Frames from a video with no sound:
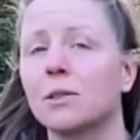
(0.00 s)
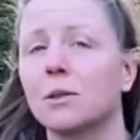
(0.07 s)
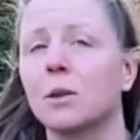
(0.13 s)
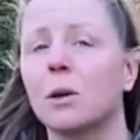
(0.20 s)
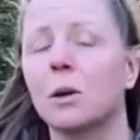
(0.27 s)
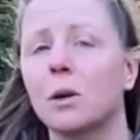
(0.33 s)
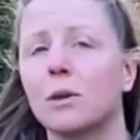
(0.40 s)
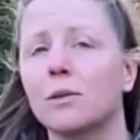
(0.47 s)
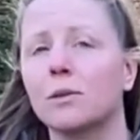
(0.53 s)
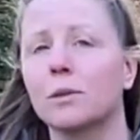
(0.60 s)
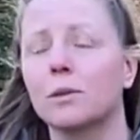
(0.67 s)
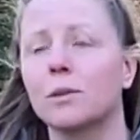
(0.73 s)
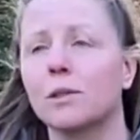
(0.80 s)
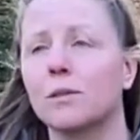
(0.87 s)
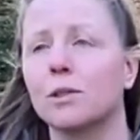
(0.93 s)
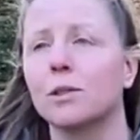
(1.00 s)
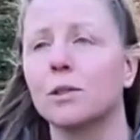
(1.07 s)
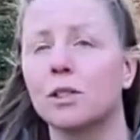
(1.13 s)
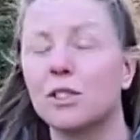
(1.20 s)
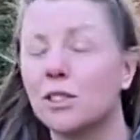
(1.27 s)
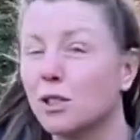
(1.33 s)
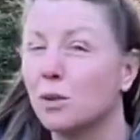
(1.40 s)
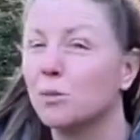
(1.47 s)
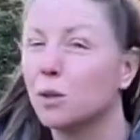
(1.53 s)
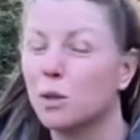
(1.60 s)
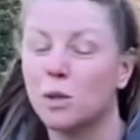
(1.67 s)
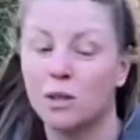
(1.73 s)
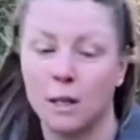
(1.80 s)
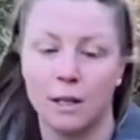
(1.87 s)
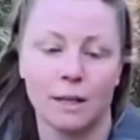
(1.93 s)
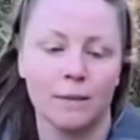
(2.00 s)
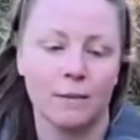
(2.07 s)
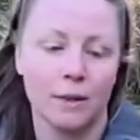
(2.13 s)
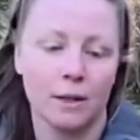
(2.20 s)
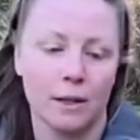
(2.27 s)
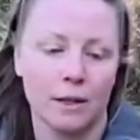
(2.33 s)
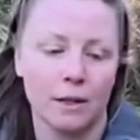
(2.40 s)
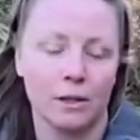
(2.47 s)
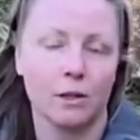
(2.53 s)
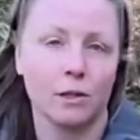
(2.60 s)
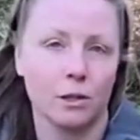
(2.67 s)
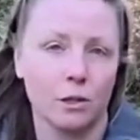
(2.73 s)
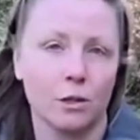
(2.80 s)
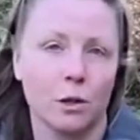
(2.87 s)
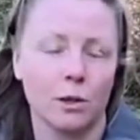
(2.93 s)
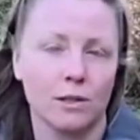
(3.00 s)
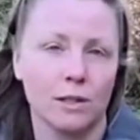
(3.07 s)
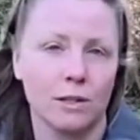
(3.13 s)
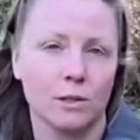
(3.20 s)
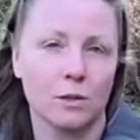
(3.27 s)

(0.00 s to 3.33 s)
So all of those, if you consume those, they're toxic.